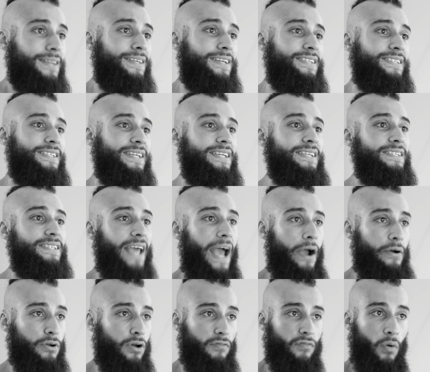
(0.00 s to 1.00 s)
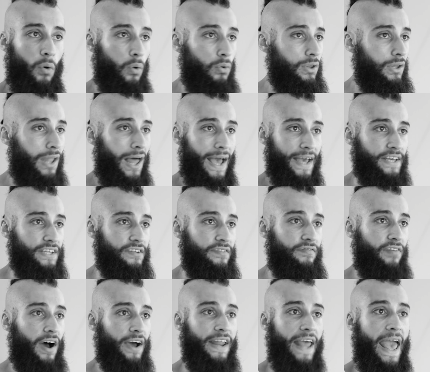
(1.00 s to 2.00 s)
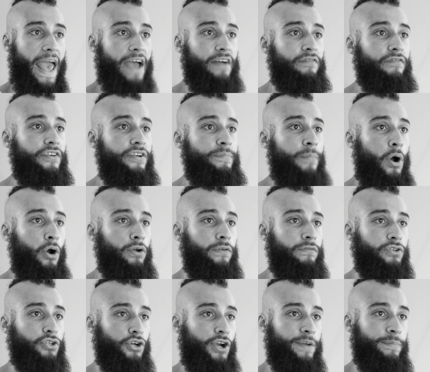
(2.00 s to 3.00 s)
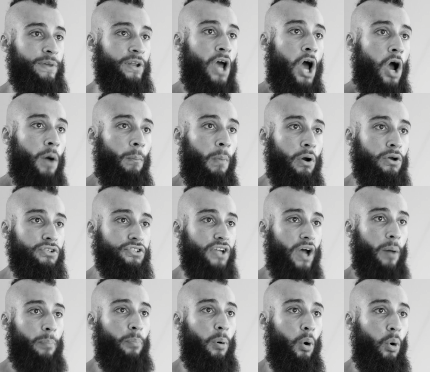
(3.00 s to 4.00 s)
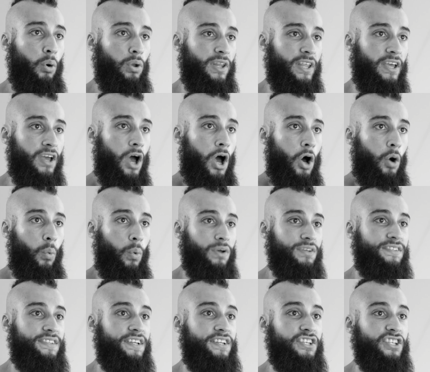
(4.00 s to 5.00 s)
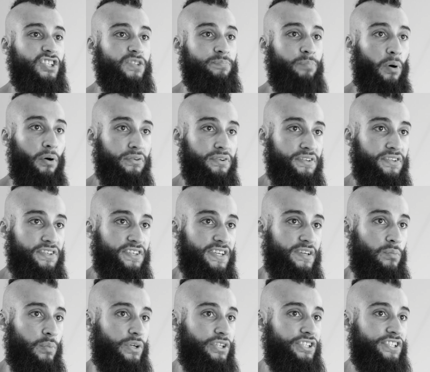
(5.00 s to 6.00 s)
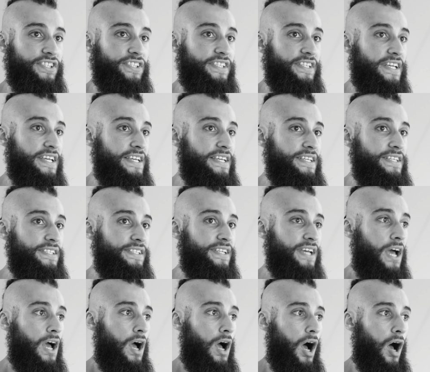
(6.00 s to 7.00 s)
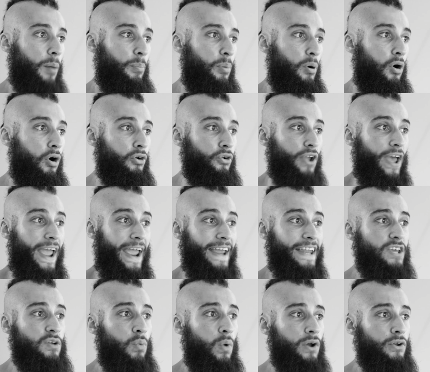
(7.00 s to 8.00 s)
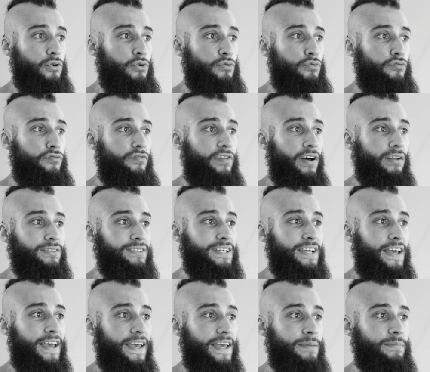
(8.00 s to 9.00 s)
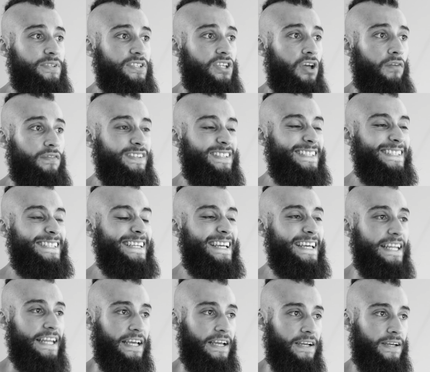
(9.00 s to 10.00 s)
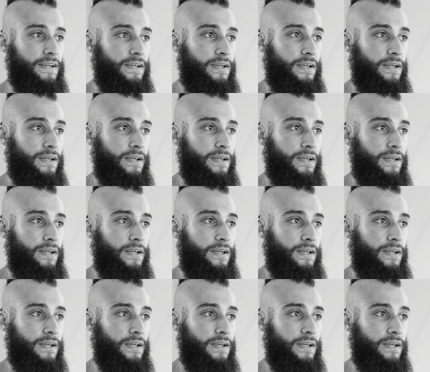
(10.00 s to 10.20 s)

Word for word: The disease carried off all alike and defied every mode of treatment. Most appalling was the despondency which seized upon anyone who felt himself sickening.